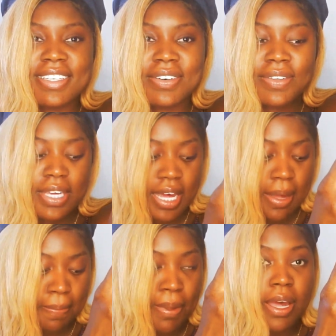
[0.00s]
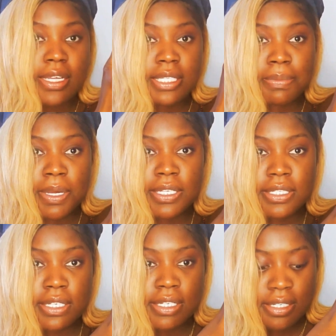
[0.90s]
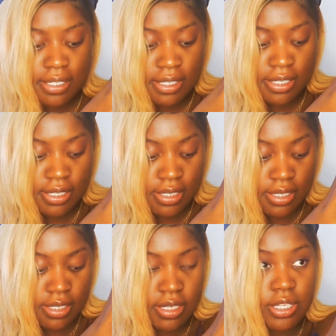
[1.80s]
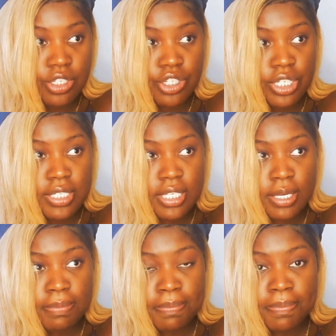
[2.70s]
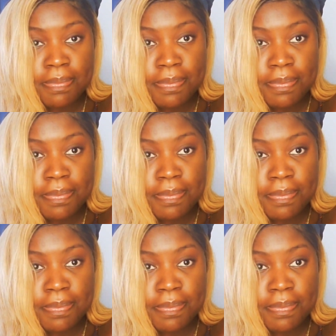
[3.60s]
So you got Pasa, Gism,